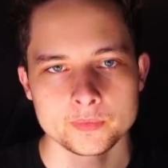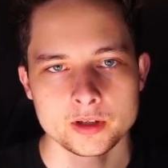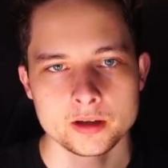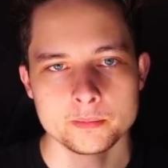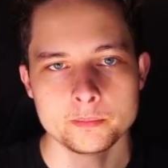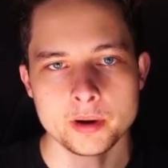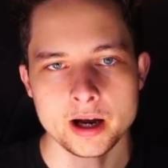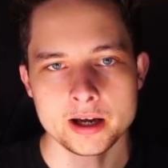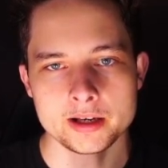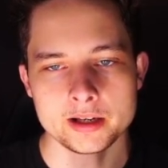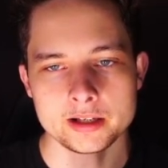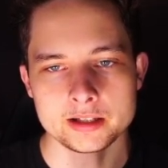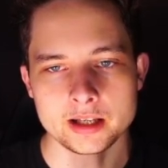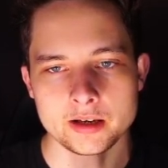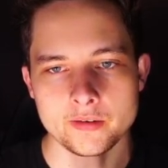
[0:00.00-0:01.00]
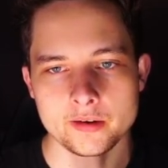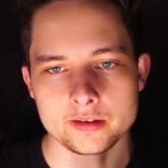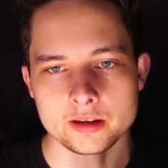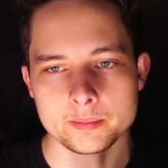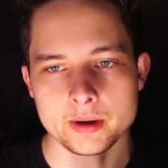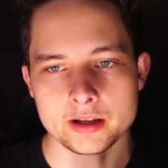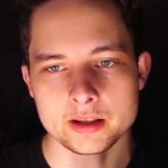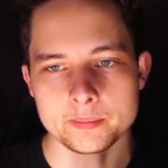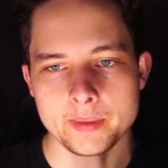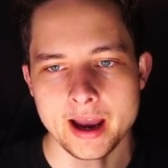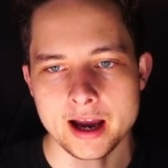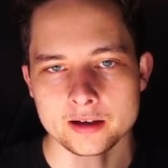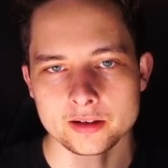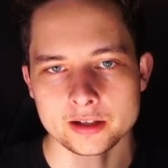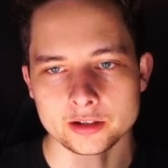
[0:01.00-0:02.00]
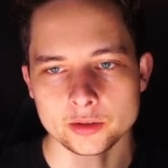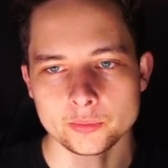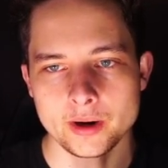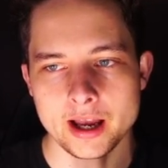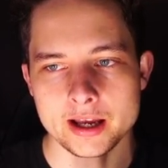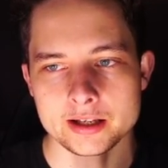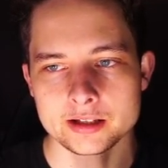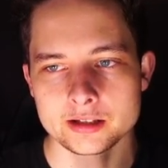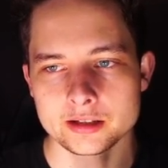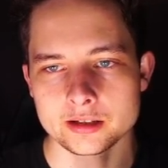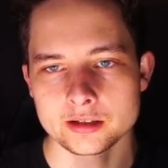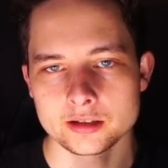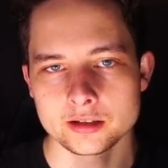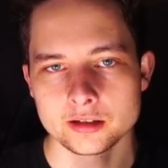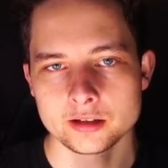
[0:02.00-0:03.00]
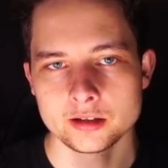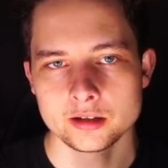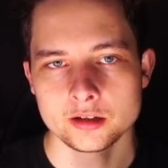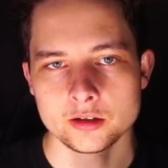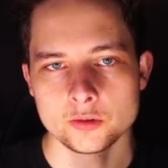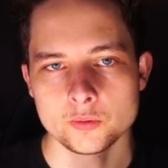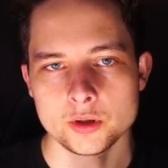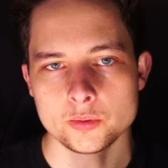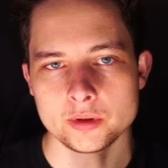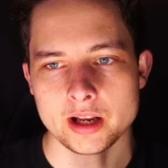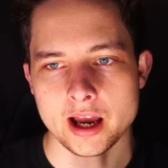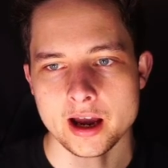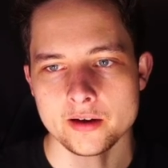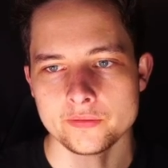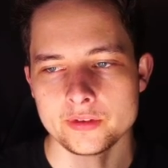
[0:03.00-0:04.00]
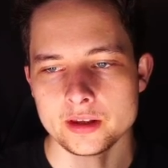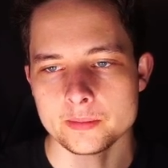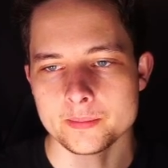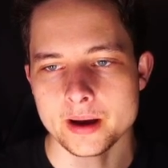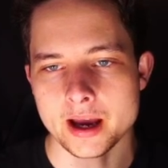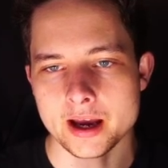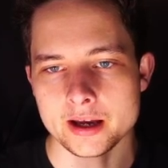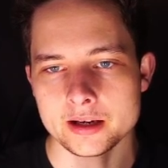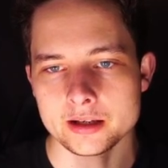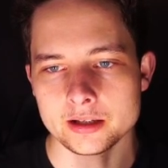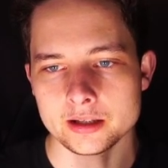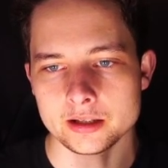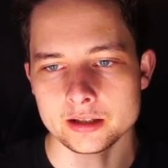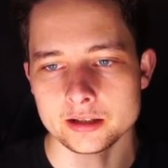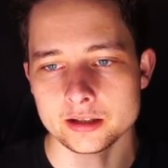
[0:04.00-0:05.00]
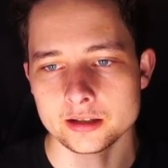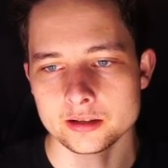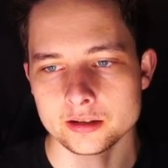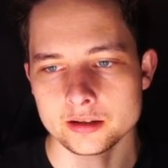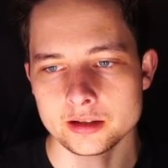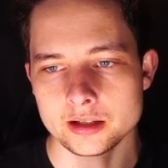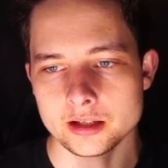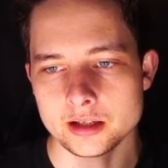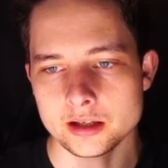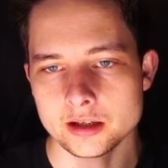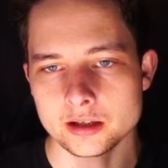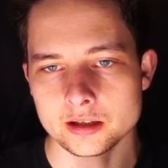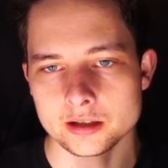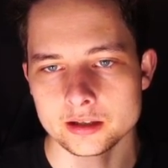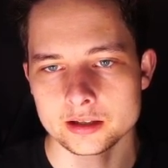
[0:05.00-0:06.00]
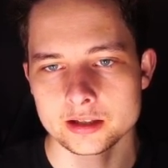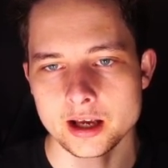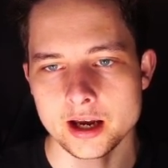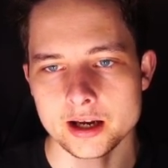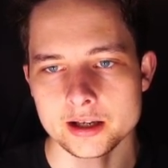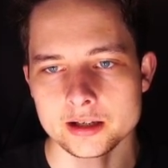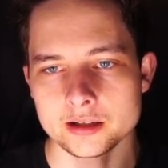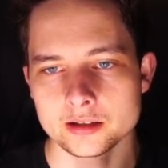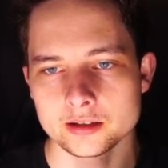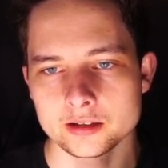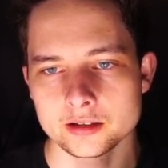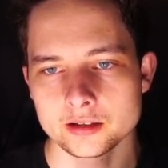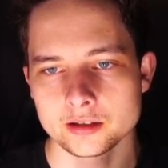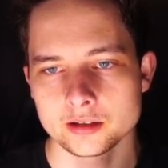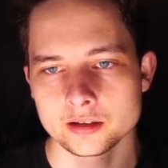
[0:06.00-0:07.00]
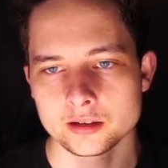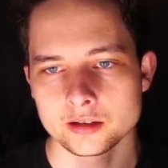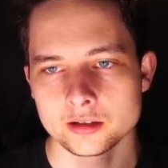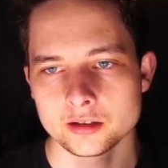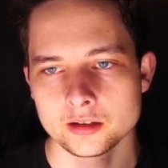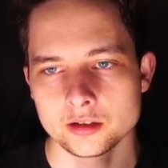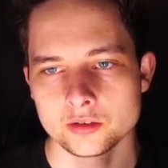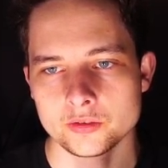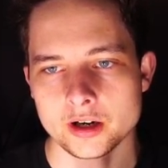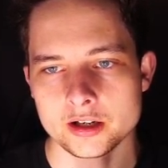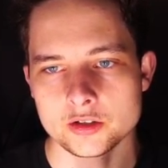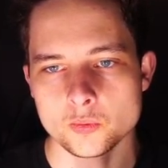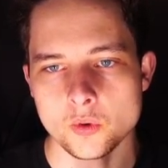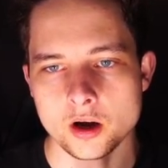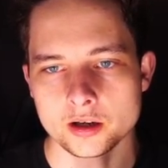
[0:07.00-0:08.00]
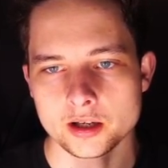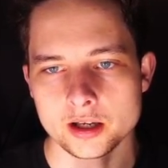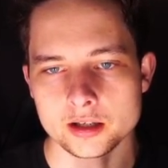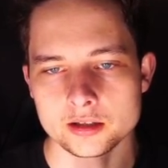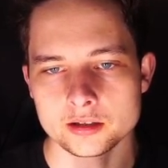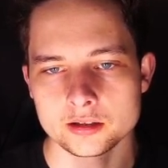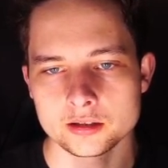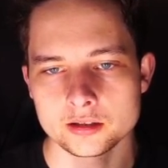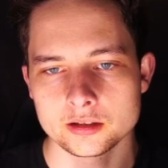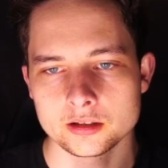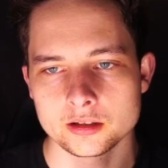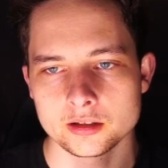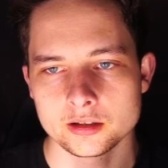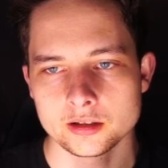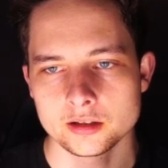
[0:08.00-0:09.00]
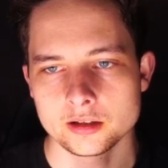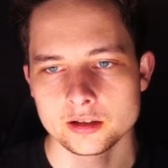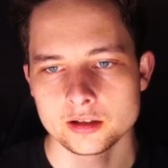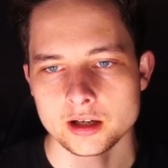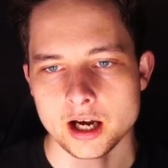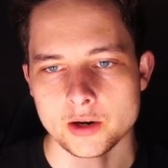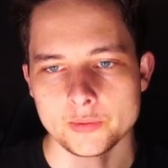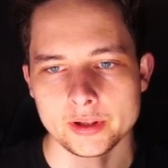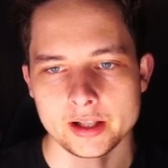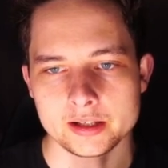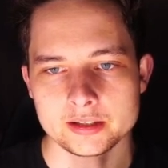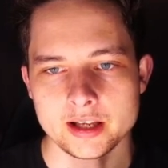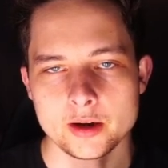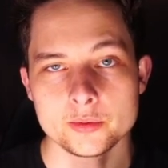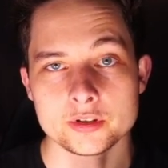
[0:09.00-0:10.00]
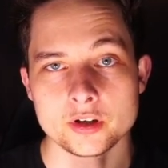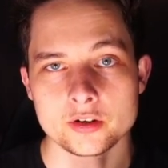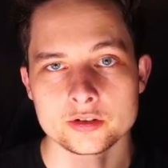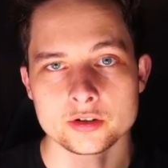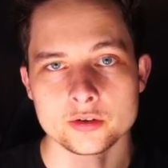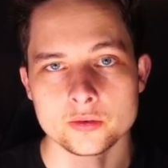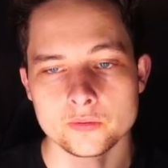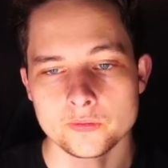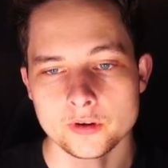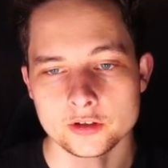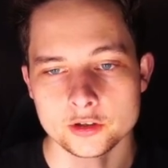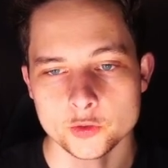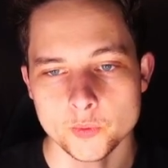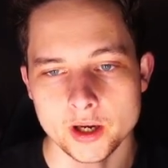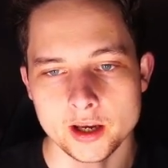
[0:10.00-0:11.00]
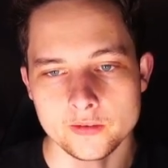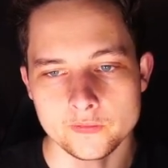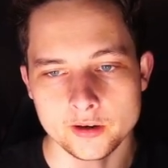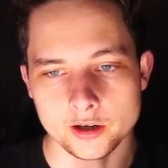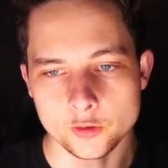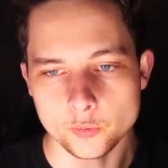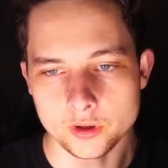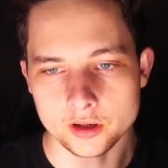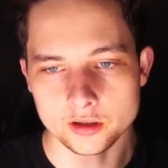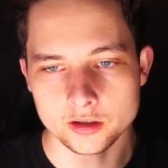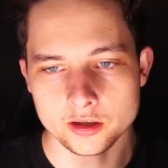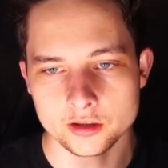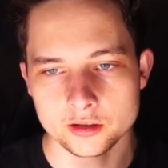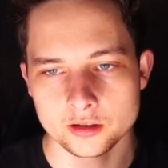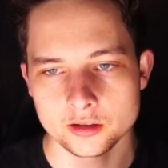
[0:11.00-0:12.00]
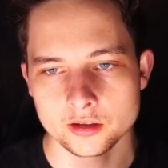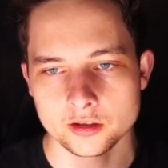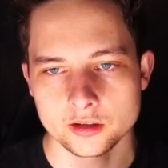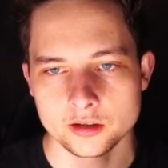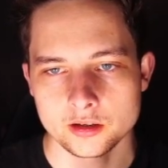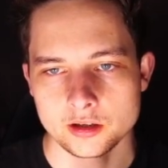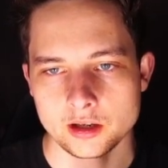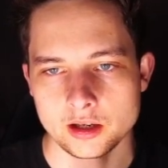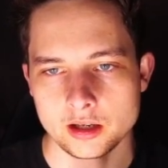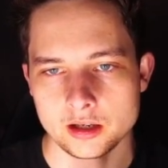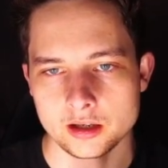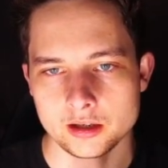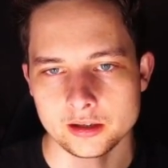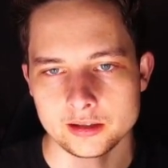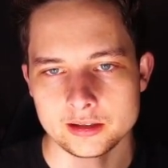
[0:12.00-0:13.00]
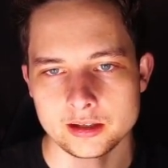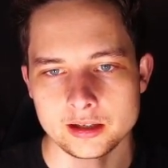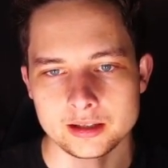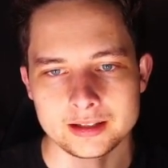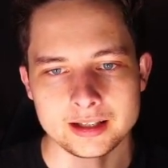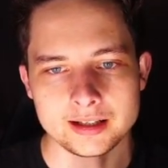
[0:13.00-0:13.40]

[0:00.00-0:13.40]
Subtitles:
but instead of having the bed in the back like the rest, we would have the bed in the side, right as you walk in. I realized that was also feng shui very weird, and it didn't